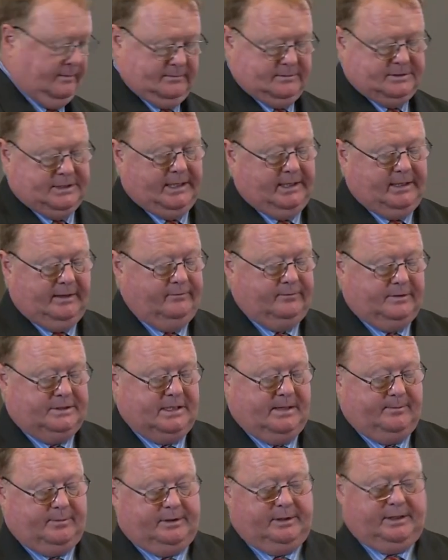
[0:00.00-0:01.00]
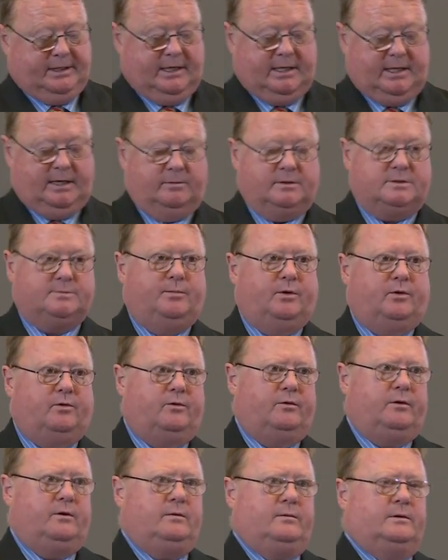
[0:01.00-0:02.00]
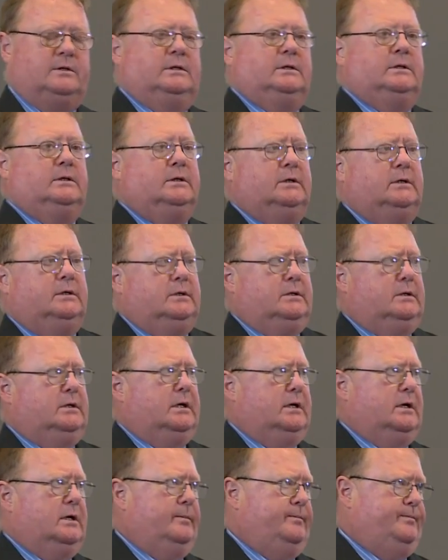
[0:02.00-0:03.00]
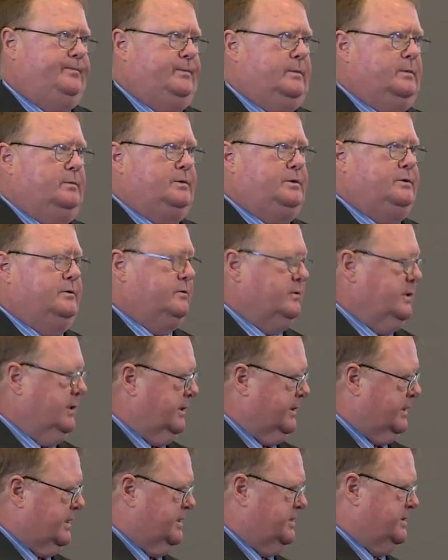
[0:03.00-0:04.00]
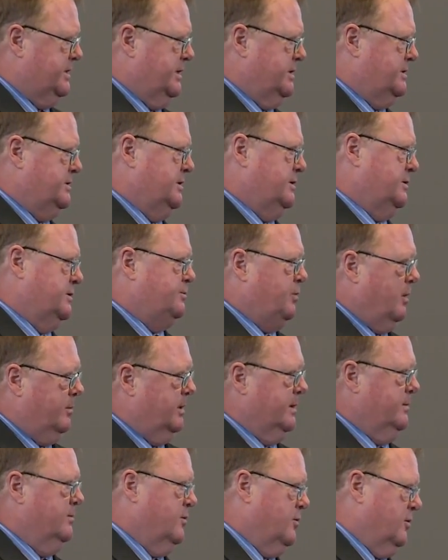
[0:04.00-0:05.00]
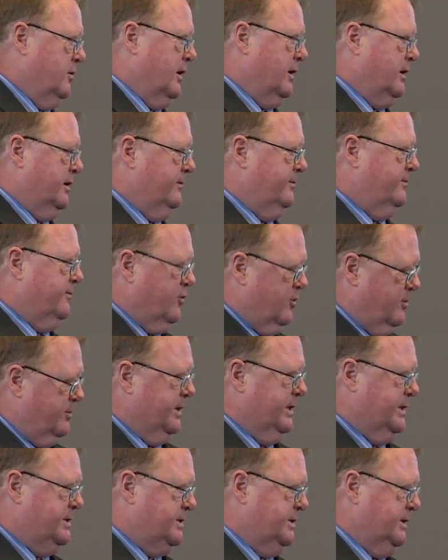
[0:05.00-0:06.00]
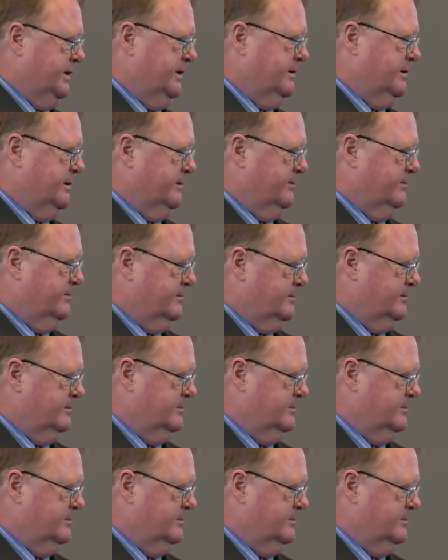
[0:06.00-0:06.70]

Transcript: Taking, for example, the year he was born, would you agree the consensus is probably more likely 4 BC than